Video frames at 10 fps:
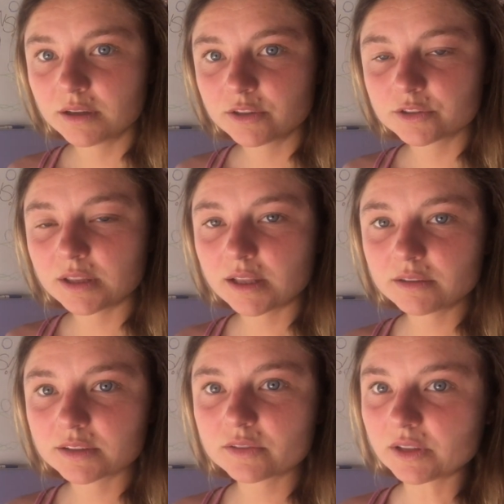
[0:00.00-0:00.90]
so that
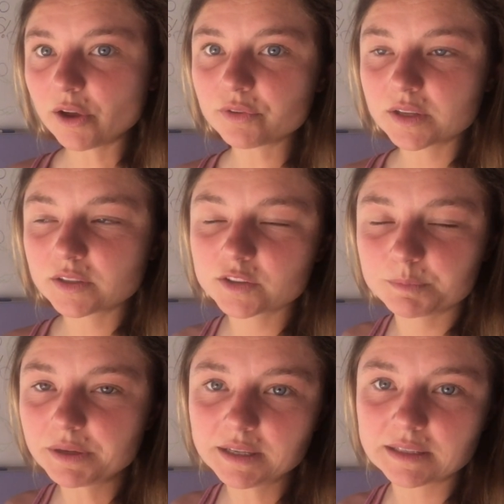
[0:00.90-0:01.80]
the self can
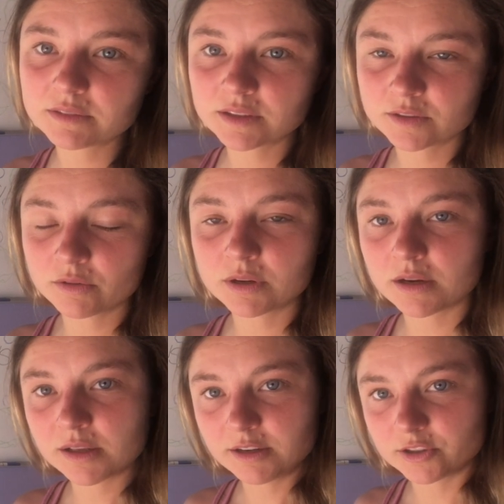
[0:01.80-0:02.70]
experience its own
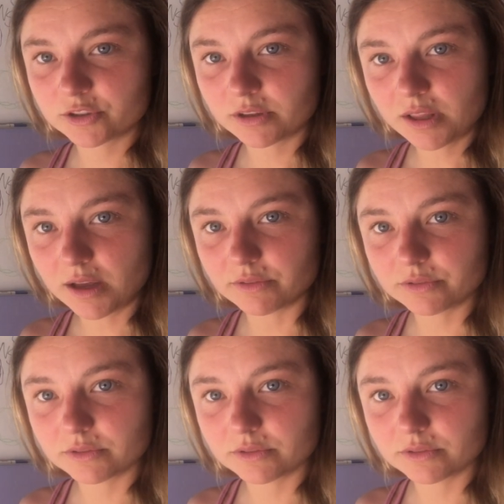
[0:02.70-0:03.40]
unconditional love?